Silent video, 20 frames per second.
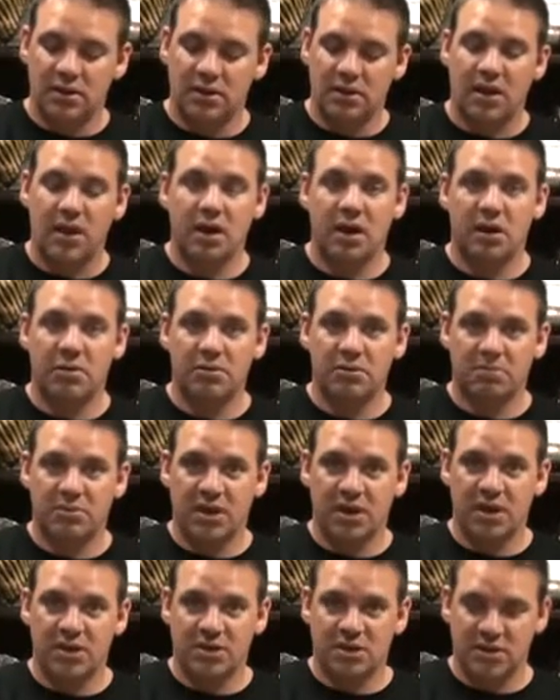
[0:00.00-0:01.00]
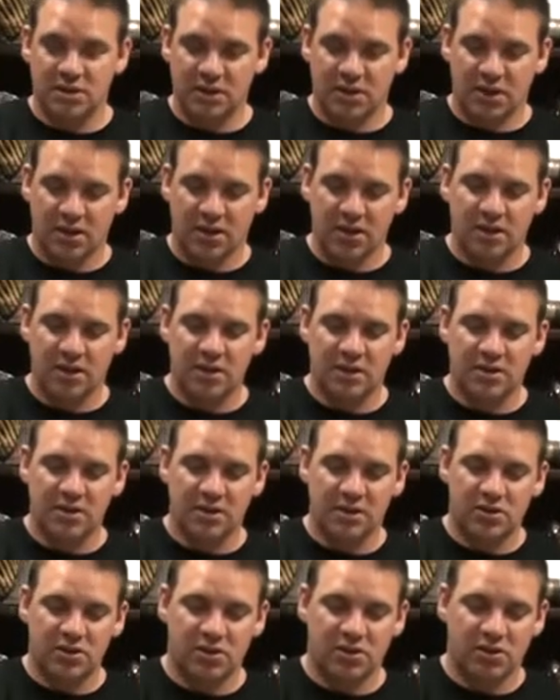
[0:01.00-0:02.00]
Yeah, I'm impatient, just like the kids.
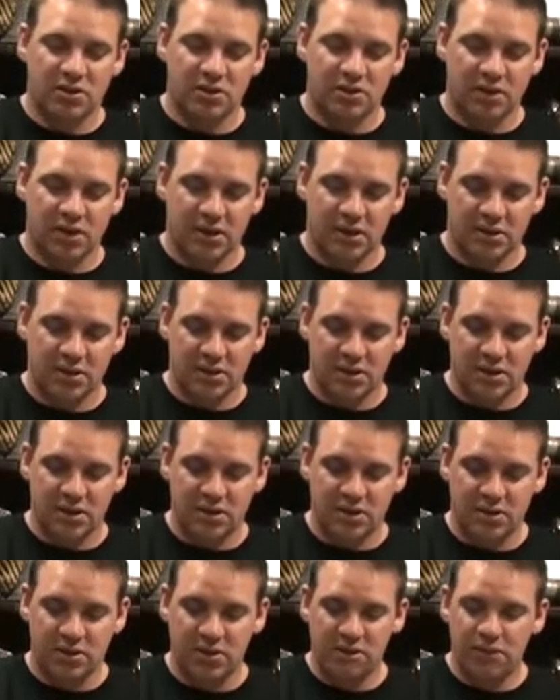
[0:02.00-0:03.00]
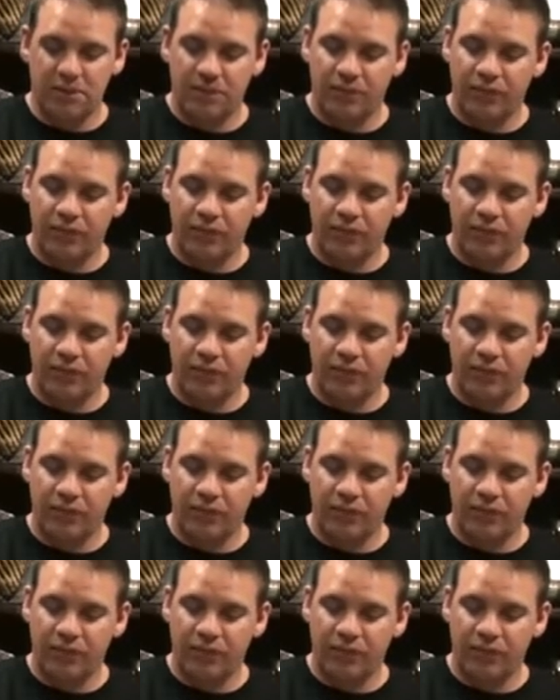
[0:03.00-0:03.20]
I'll shoot a little extra in there too.